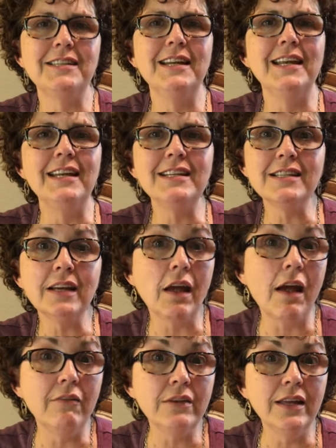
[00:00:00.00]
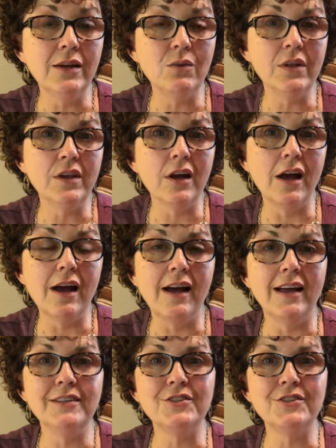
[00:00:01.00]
and it is a covenant with God.